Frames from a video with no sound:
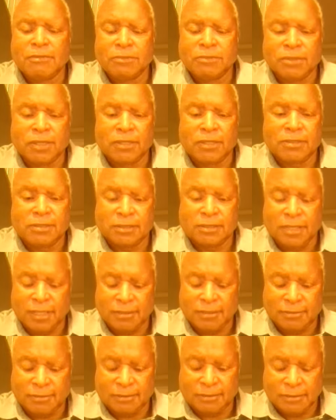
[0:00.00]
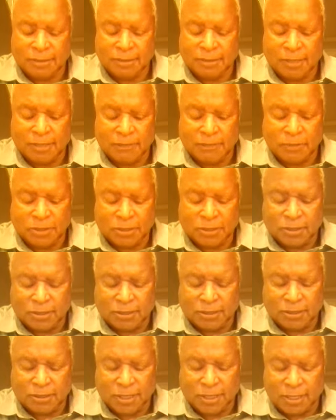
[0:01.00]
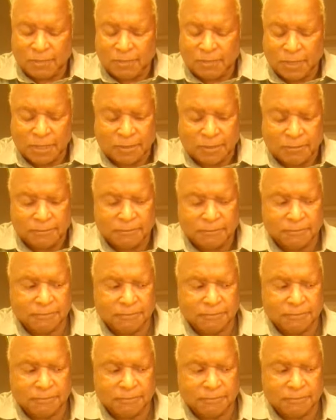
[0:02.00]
Pray to that. In the name of Jesus, amen.